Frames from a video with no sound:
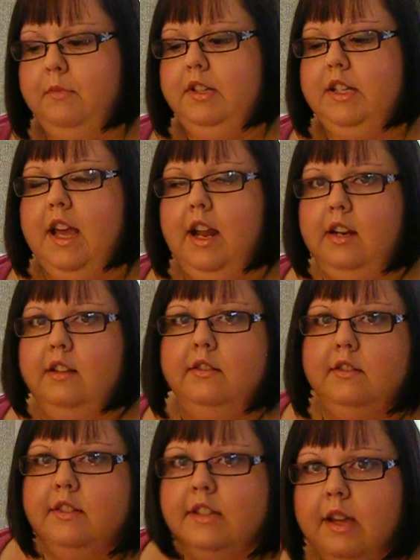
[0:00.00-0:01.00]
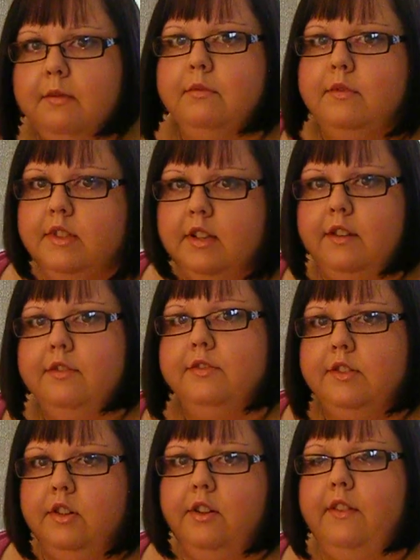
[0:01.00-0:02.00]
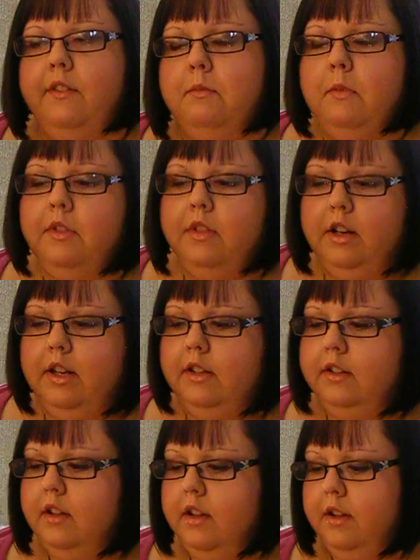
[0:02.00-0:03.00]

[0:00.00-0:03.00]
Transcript: mundane and the same stuff sort of every month in it.